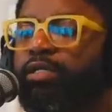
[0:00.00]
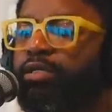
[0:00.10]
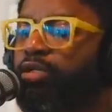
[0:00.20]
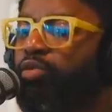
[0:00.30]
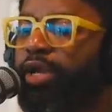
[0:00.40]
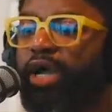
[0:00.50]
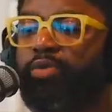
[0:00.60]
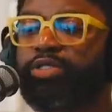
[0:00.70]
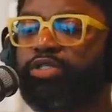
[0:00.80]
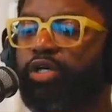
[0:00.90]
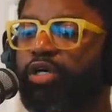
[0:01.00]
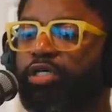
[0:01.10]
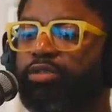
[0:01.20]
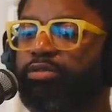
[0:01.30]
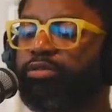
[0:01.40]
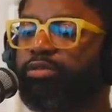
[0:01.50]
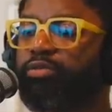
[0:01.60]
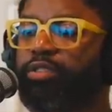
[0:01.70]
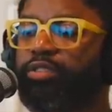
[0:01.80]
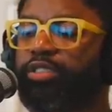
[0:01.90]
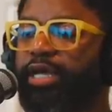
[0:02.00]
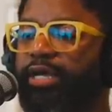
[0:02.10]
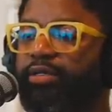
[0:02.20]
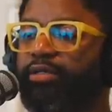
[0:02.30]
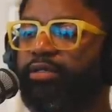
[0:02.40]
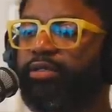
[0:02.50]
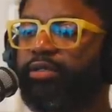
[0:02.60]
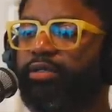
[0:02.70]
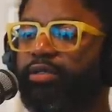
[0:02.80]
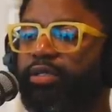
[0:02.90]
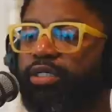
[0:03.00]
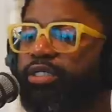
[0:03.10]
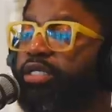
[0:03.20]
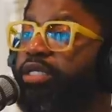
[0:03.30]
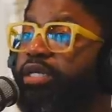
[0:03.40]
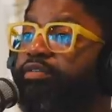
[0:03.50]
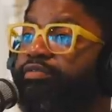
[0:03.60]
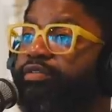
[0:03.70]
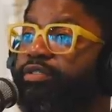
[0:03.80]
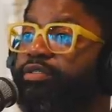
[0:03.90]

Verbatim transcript: The way I was taught was that it is a gift,